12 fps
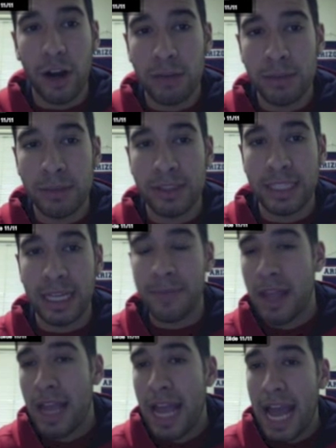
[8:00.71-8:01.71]
Museum.
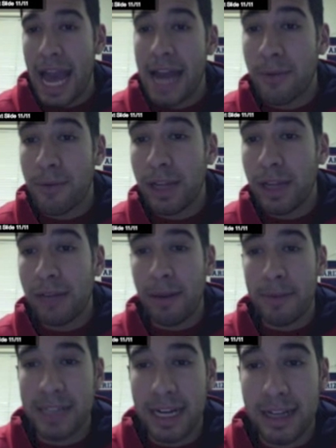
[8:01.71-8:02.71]
And it really
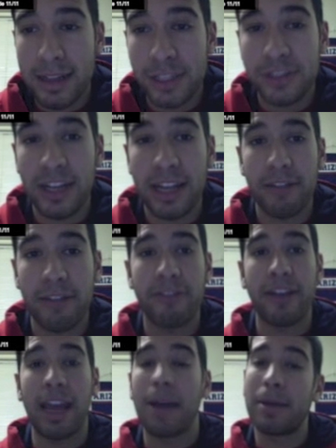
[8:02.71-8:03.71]
represented the strength of
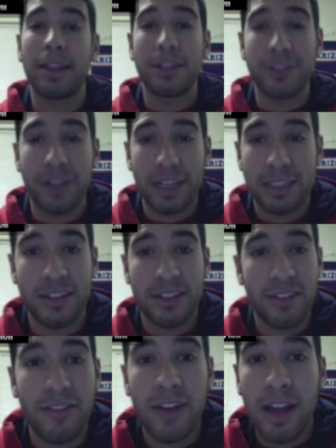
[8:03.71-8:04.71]
family, the strengths
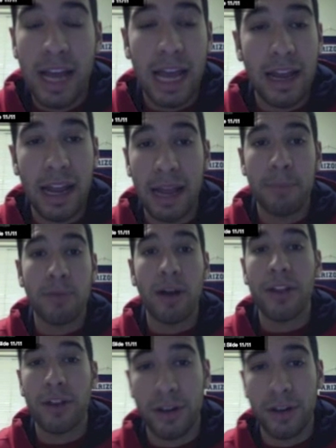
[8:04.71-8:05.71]
of and
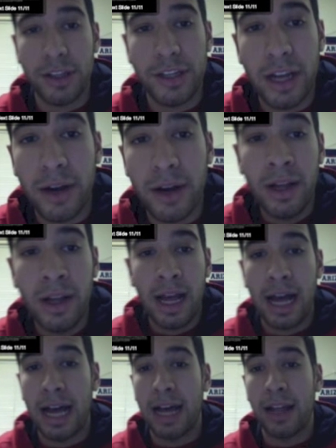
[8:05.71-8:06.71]
brotherhood. You know,
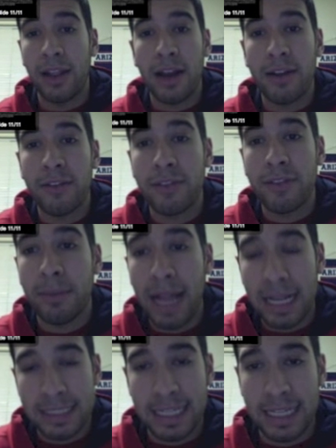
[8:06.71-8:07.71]
a lot of the
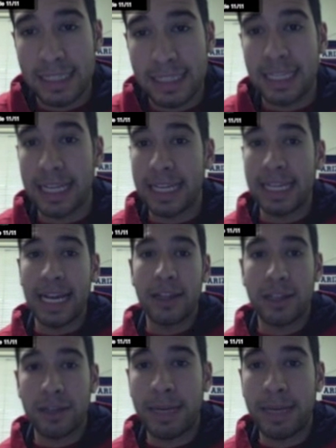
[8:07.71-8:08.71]
blacks, they had to stay
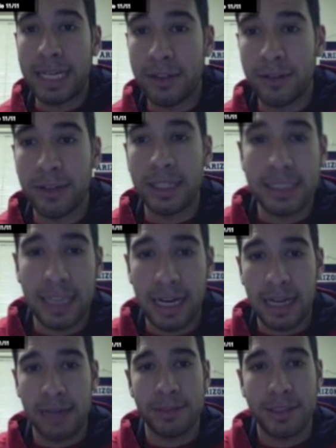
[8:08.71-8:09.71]
together to make it through these
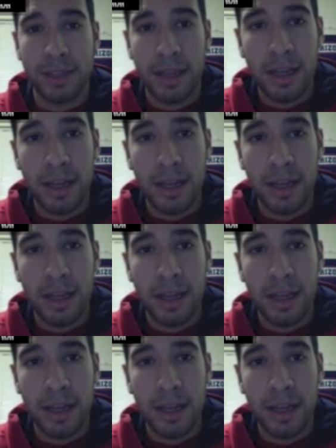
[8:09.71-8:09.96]
times.